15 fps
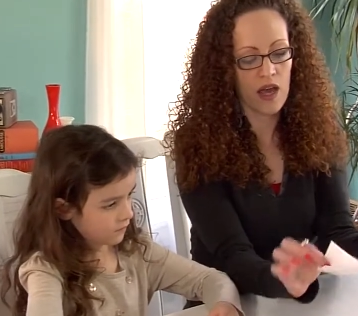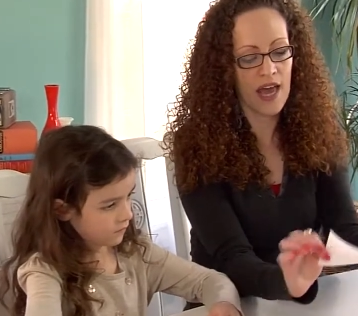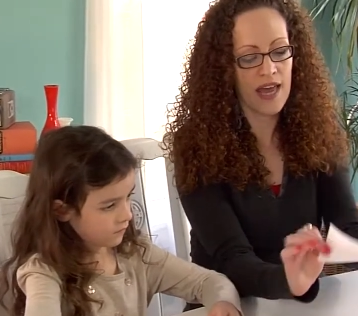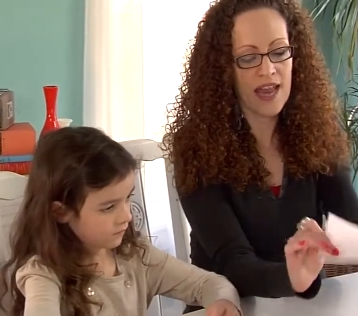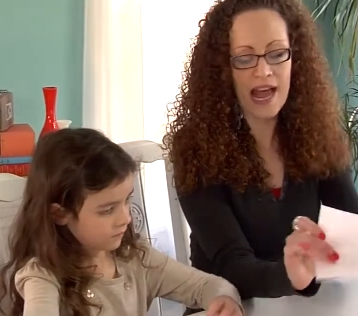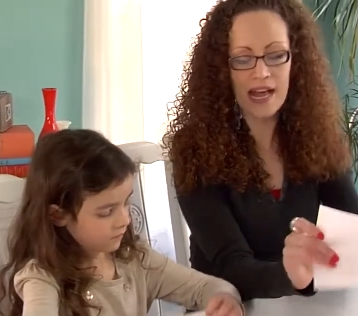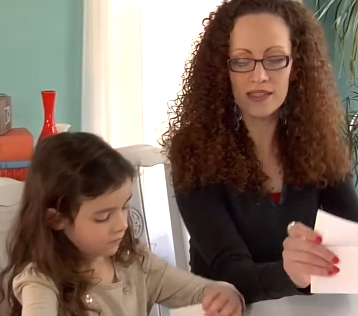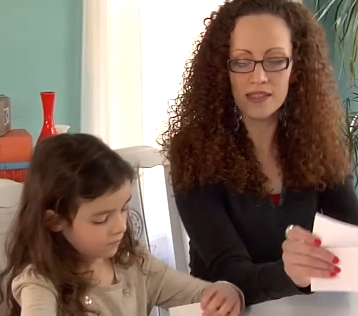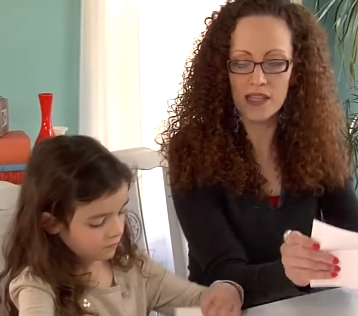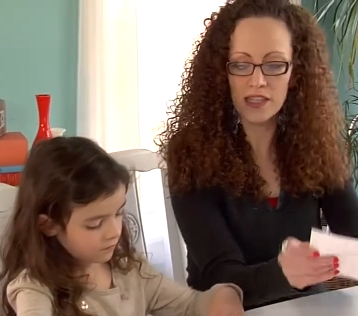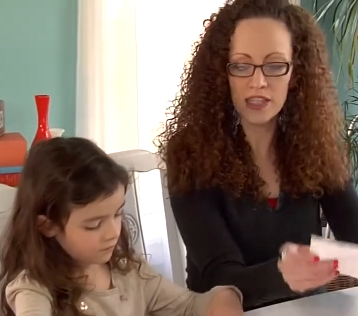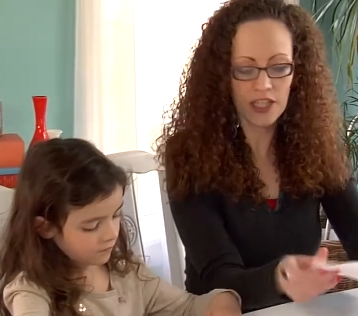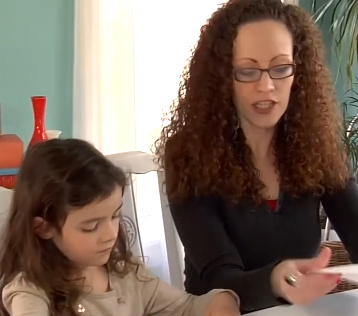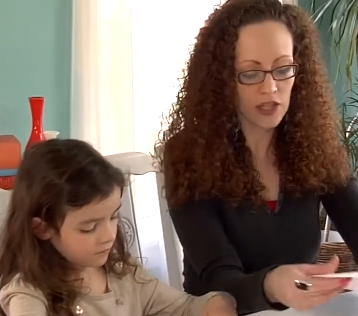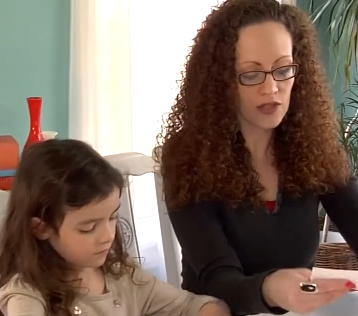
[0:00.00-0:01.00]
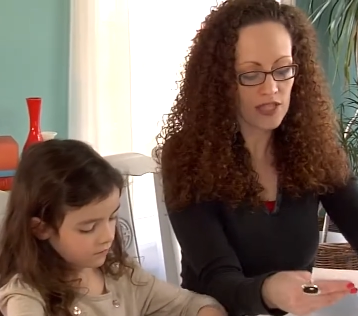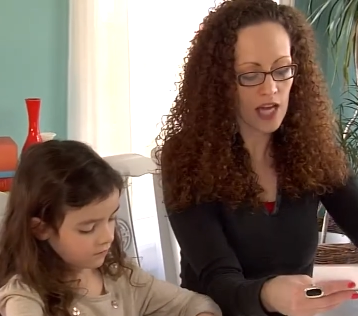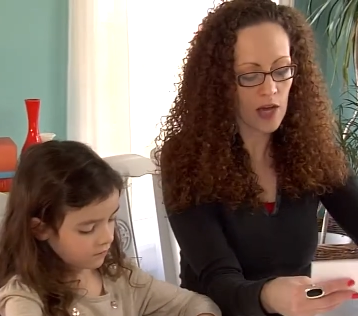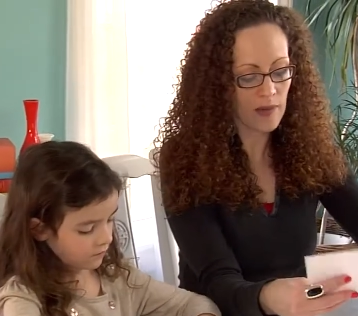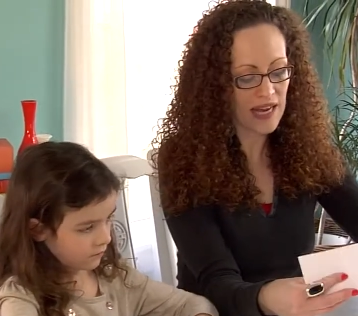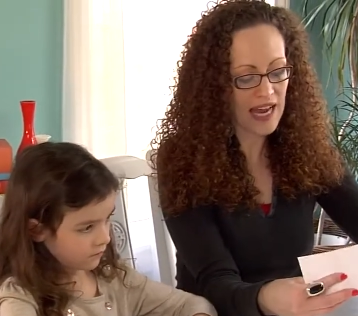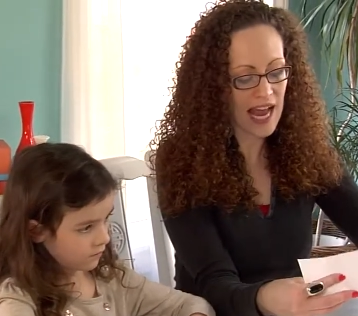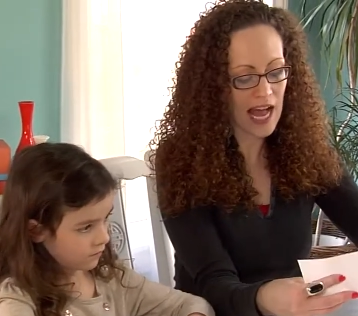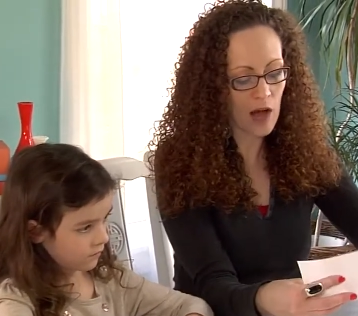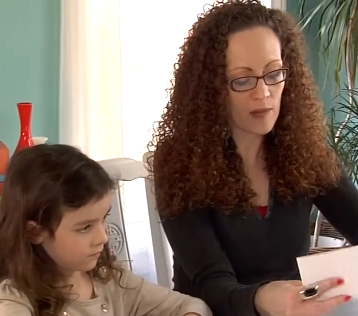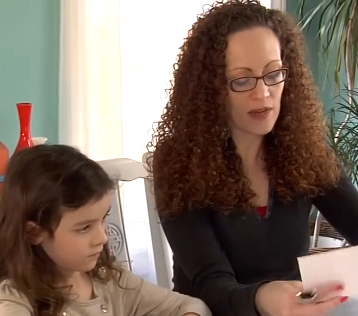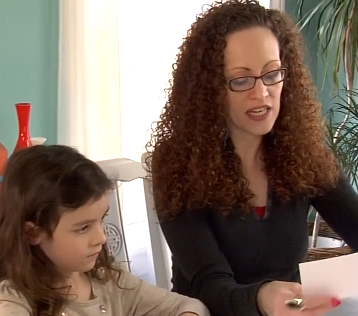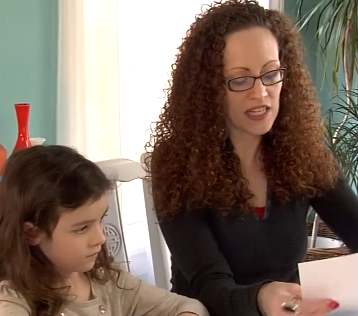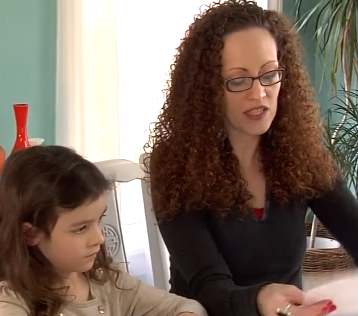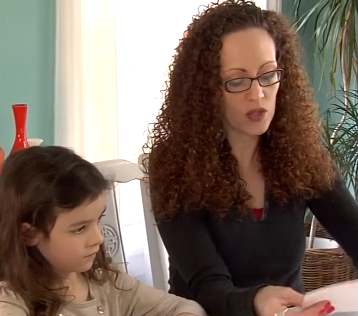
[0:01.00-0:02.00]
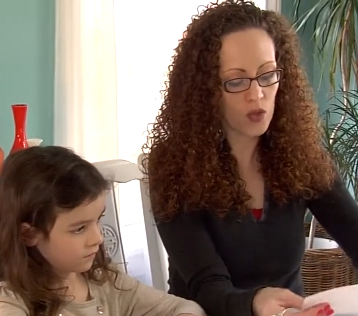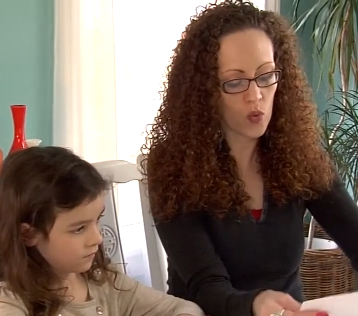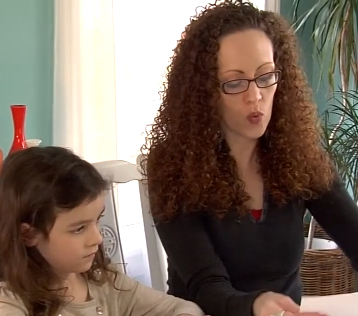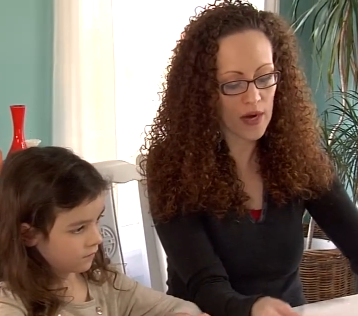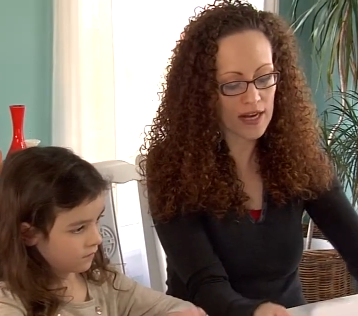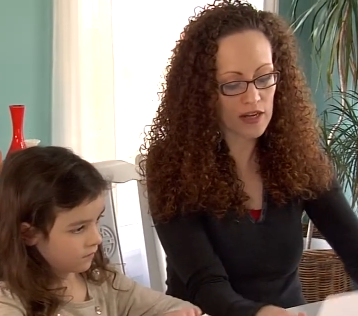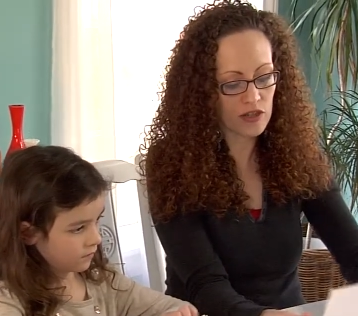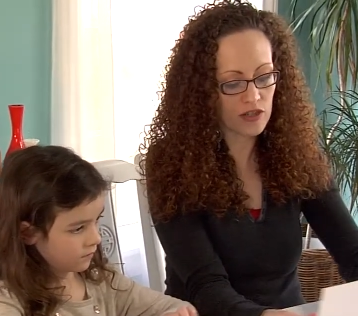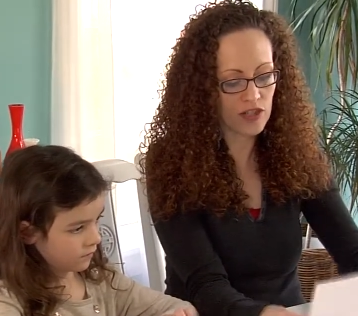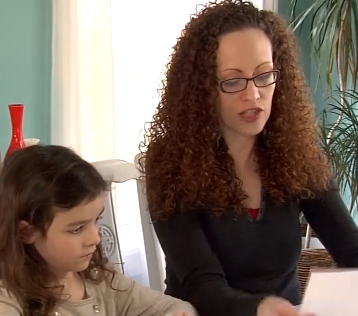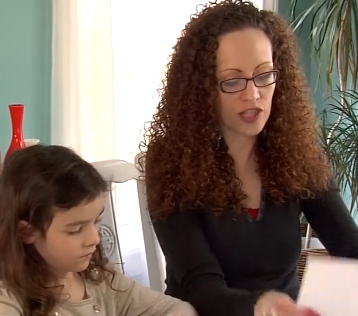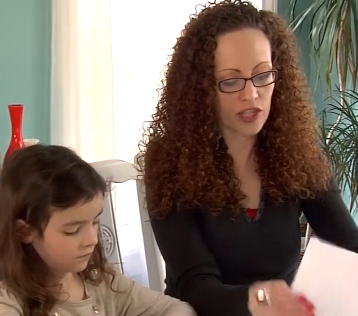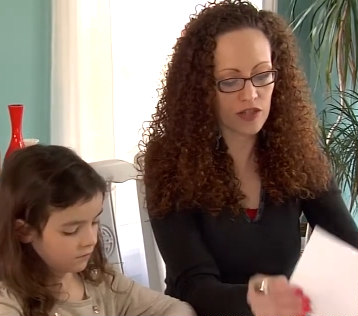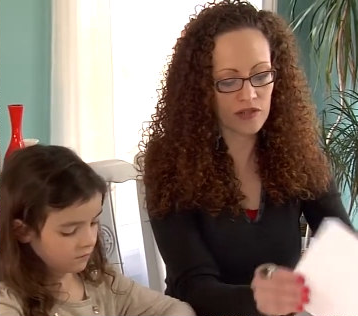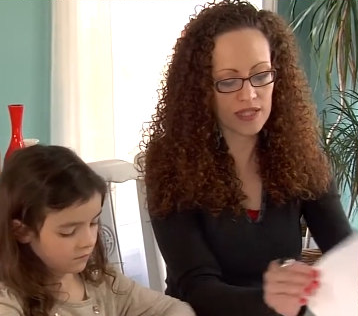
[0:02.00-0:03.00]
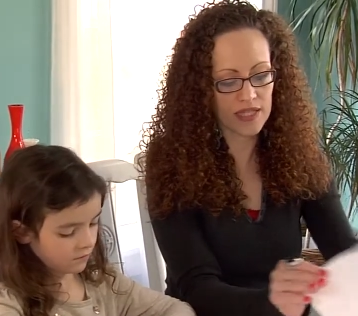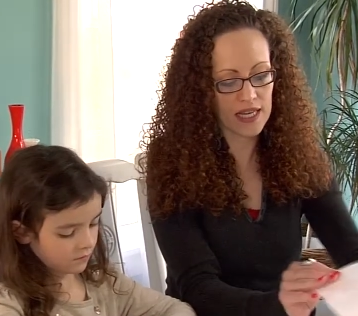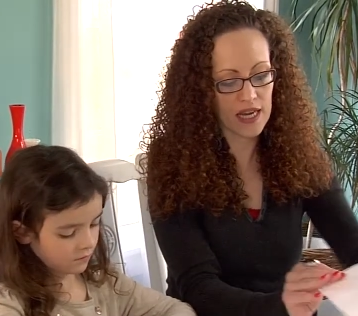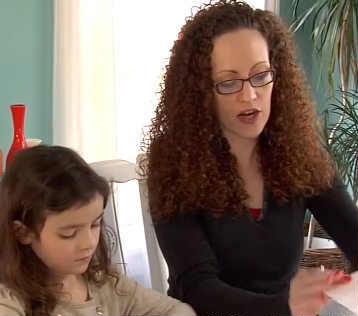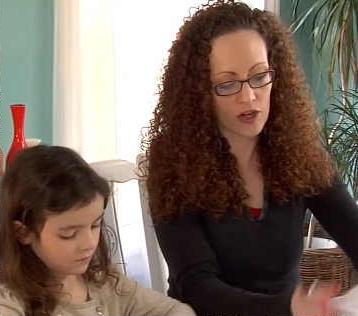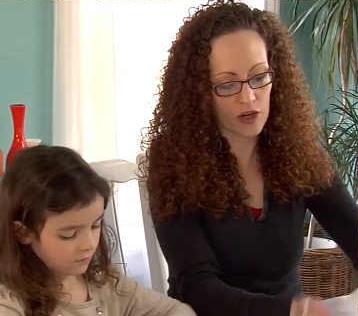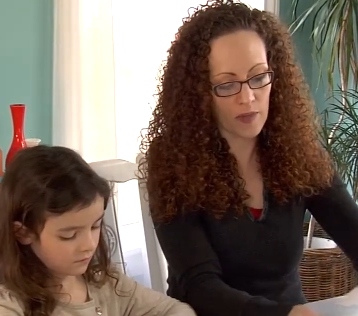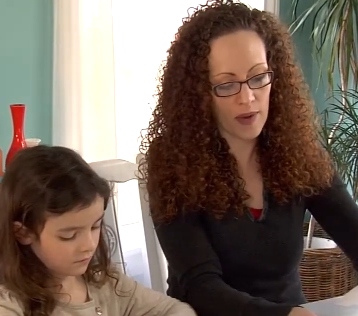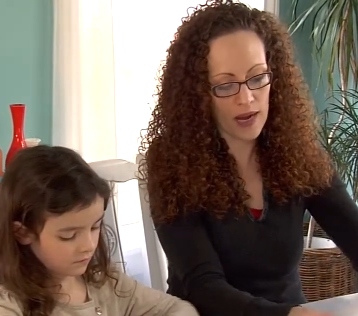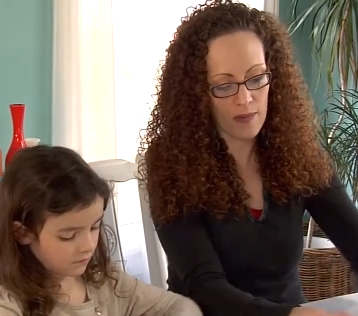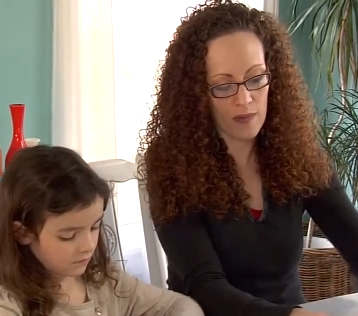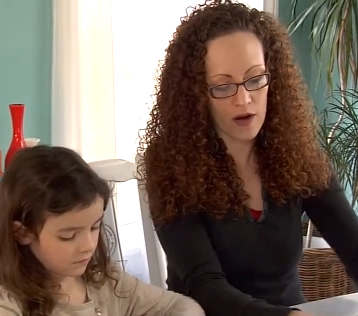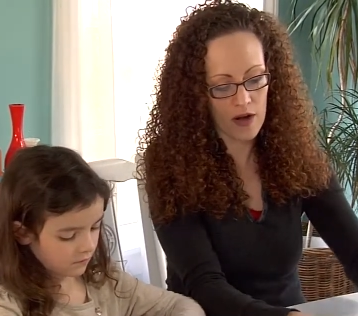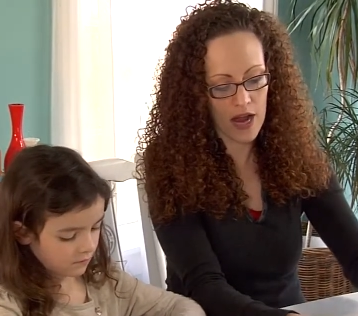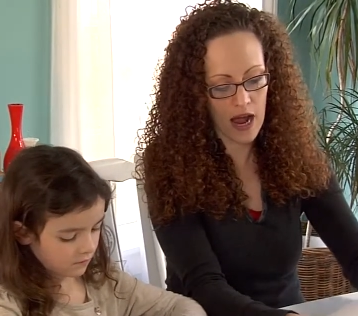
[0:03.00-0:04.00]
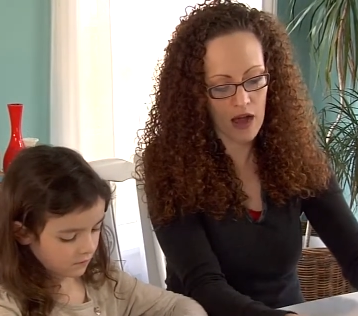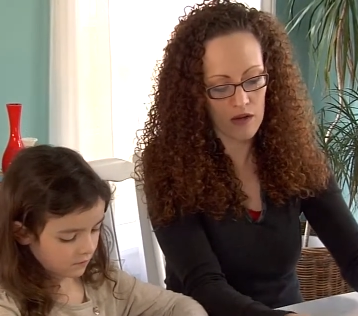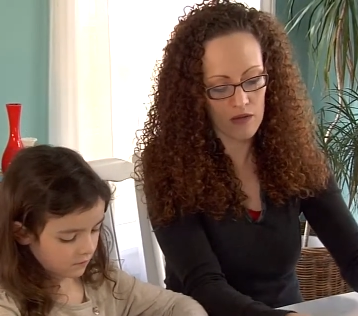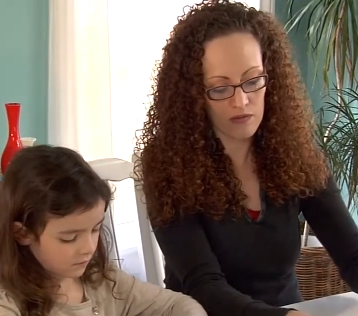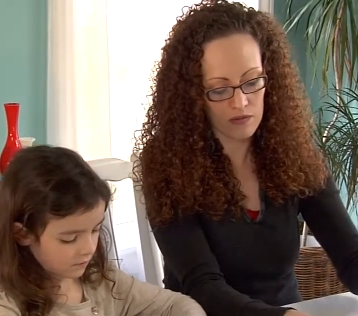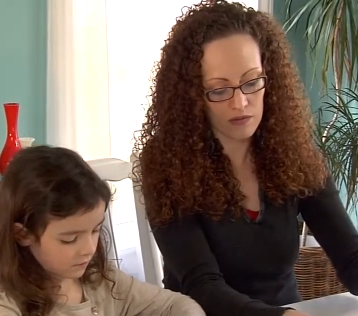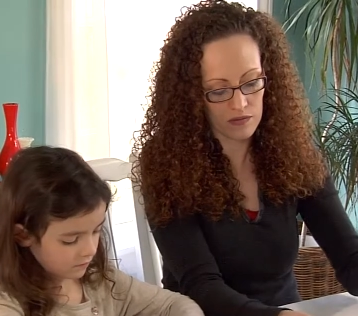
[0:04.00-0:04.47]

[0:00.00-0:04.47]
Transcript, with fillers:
Speaker 1: And Aslan, can you tell me how many squares do you see on your paper now?